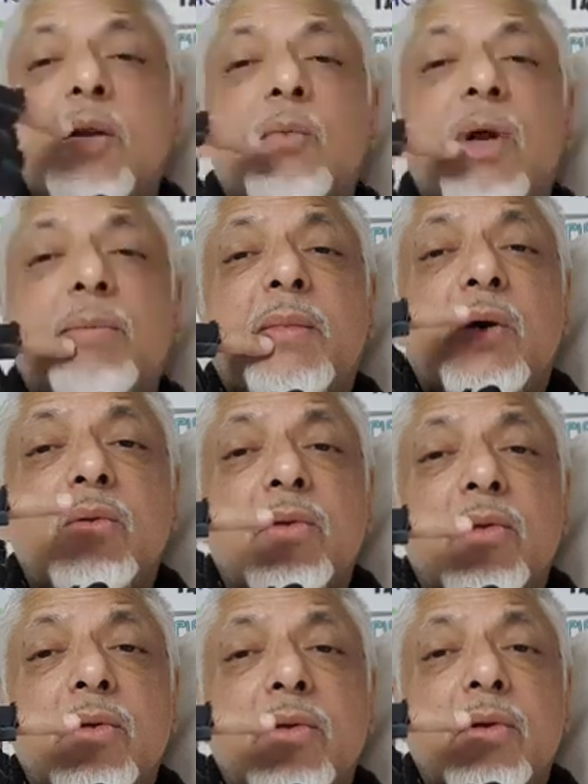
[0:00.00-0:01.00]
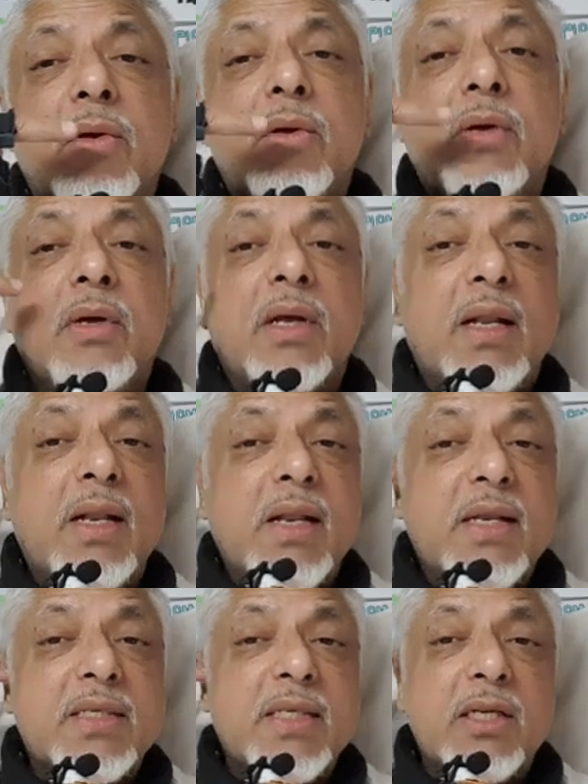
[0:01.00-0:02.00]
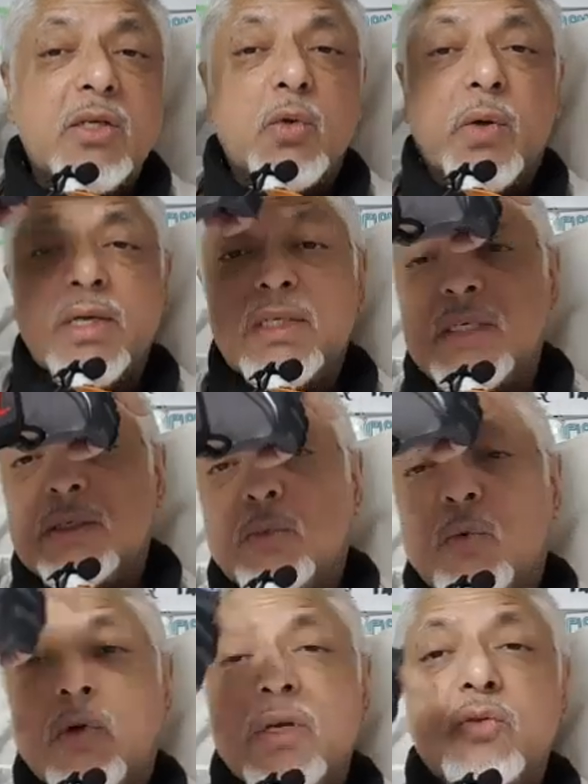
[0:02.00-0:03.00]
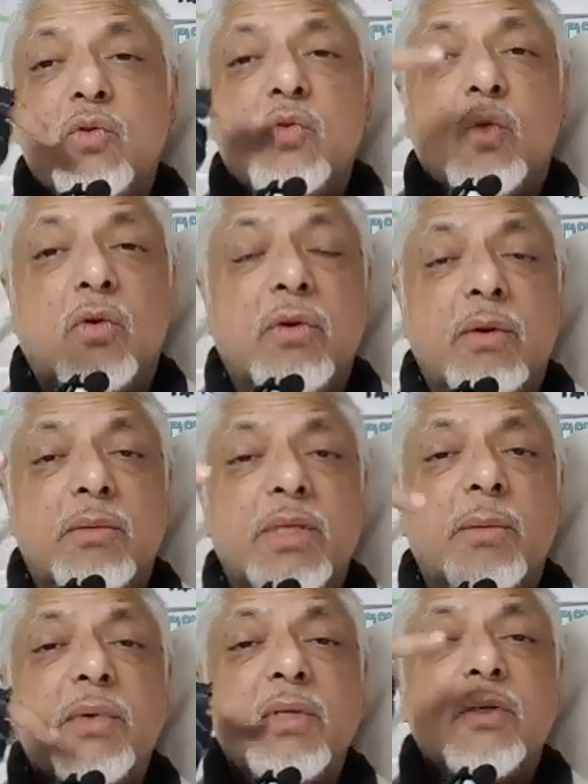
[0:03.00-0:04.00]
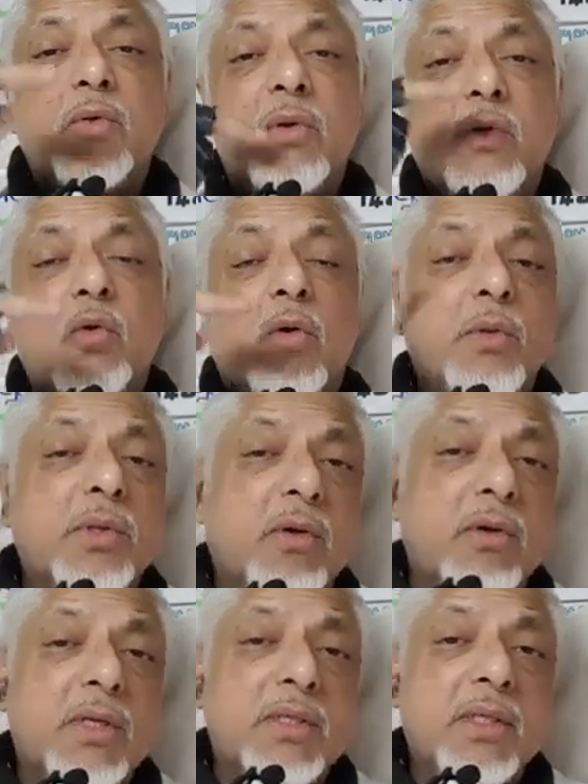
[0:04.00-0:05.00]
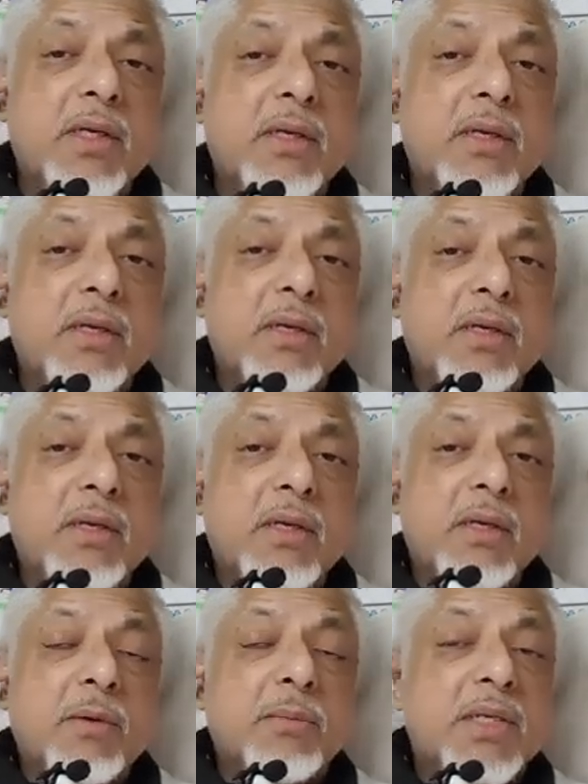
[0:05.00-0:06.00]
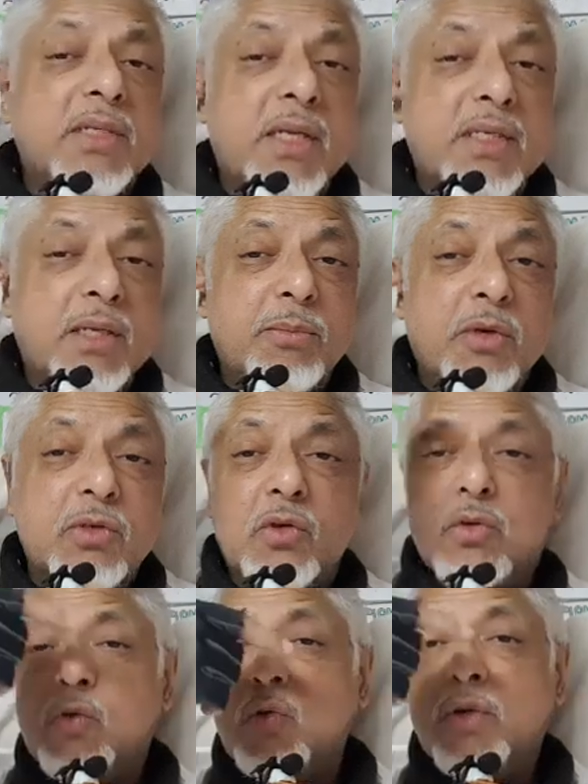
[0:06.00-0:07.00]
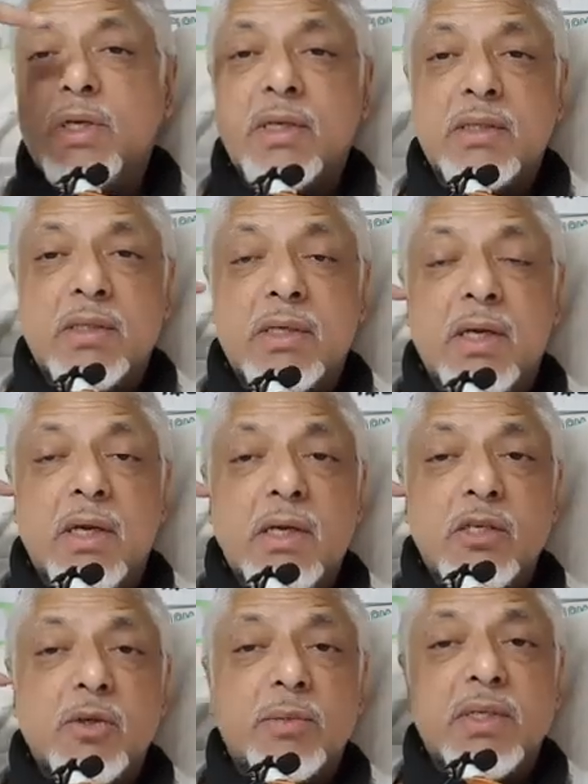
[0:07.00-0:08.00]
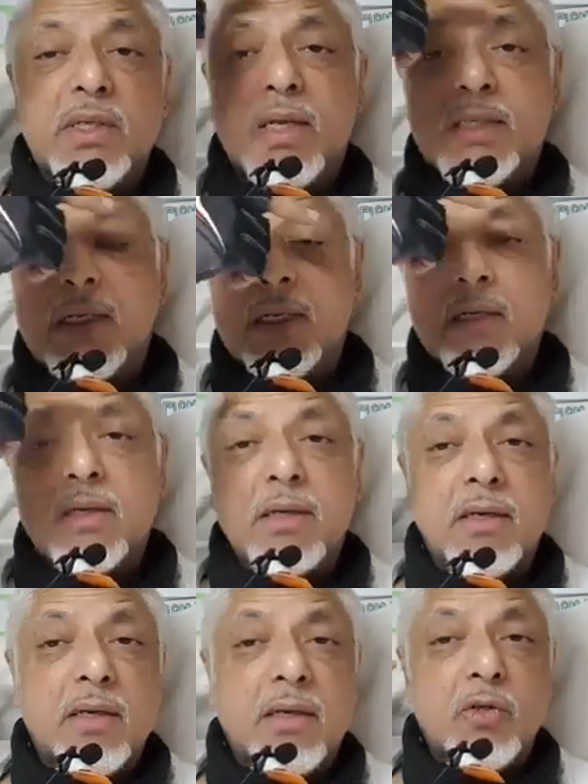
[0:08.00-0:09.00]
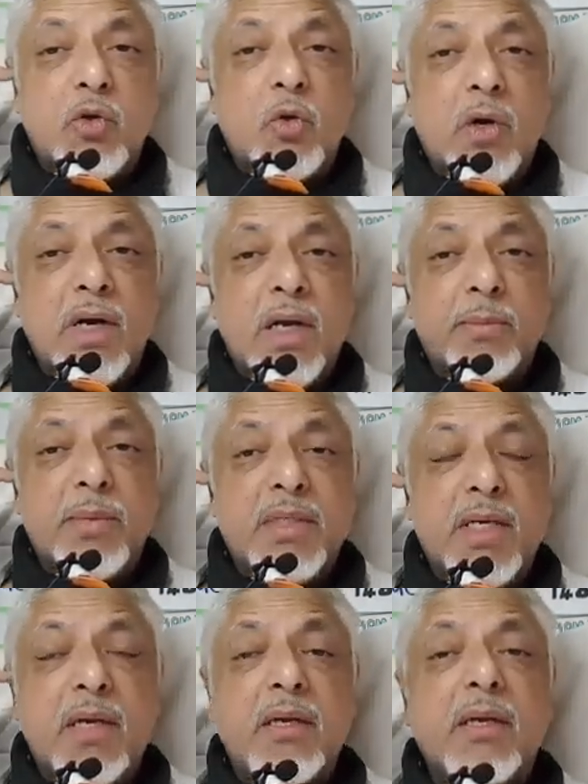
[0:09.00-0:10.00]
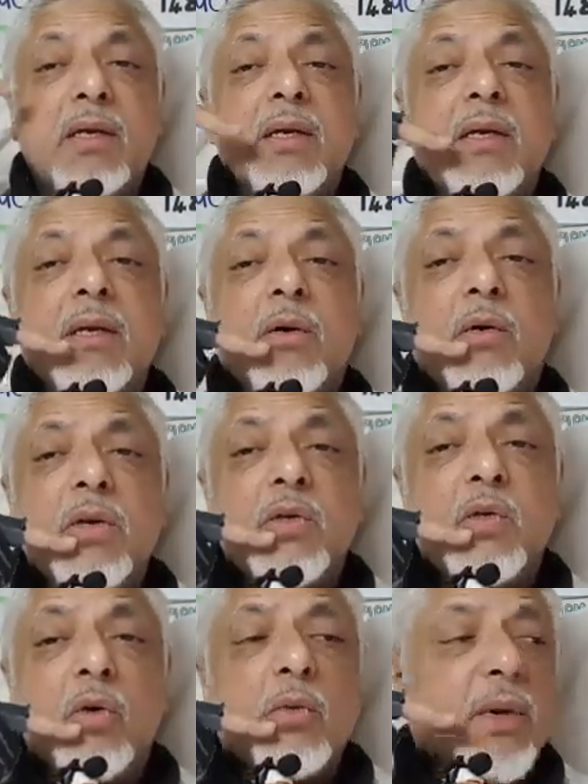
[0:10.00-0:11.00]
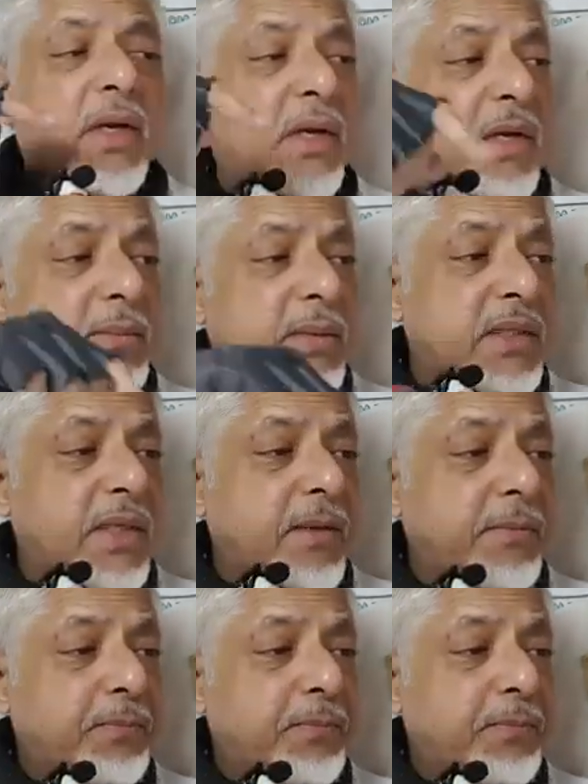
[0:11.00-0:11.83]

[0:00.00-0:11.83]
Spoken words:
and 1 mouth. Listen twice as more as you talk. Some people just want to talk without listening. You must listen because you got 2 ears. So you must listen 200%, only talk 100%.